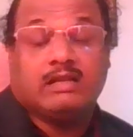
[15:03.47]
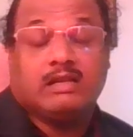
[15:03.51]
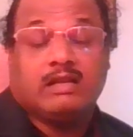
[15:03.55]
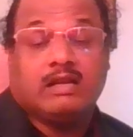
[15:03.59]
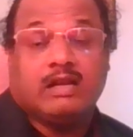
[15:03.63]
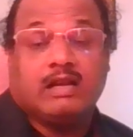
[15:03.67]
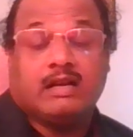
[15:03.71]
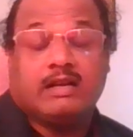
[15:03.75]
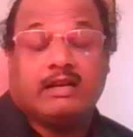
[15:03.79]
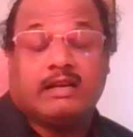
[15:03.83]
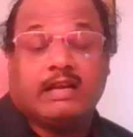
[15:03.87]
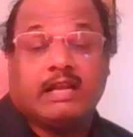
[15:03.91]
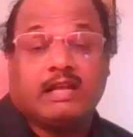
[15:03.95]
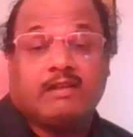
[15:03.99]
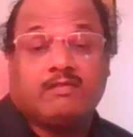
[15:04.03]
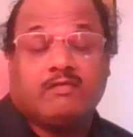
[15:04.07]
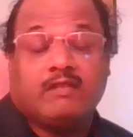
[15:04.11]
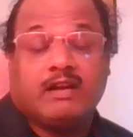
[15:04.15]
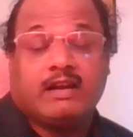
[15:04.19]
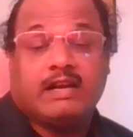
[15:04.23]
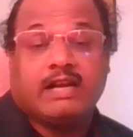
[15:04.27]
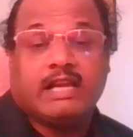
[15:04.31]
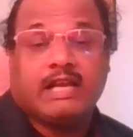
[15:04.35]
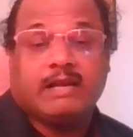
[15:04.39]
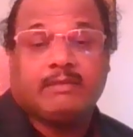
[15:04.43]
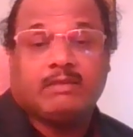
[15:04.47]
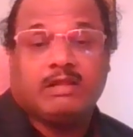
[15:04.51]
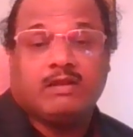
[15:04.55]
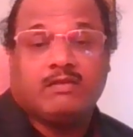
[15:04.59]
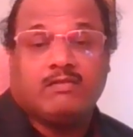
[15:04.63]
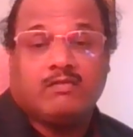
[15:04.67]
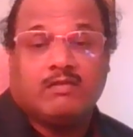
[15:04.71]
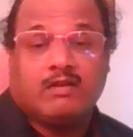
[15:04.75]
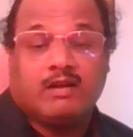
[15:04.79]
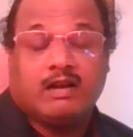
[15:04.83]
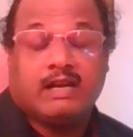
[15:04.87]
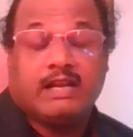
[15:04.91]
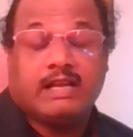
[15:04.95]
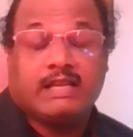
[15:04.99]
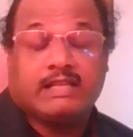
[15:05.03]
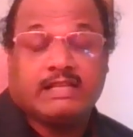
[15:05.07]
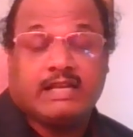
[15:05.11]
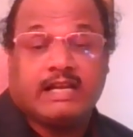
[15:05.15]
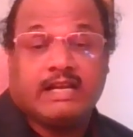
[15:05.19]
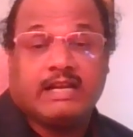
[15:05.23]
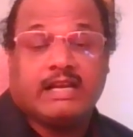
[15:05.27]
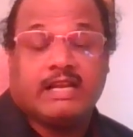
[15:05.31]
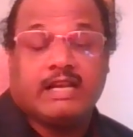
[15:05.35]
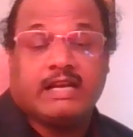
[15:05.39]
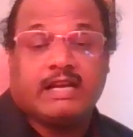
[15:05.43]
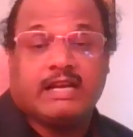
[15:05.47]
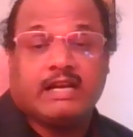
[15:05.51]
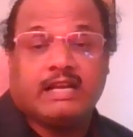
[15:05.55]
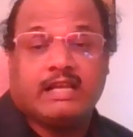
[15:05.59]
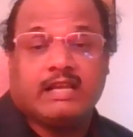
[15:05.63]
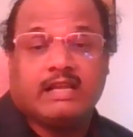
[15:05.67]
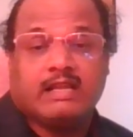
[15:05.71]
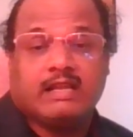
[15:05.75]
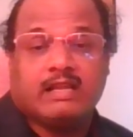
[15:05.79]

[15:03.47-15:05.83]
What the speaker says: 101 time the world has ended,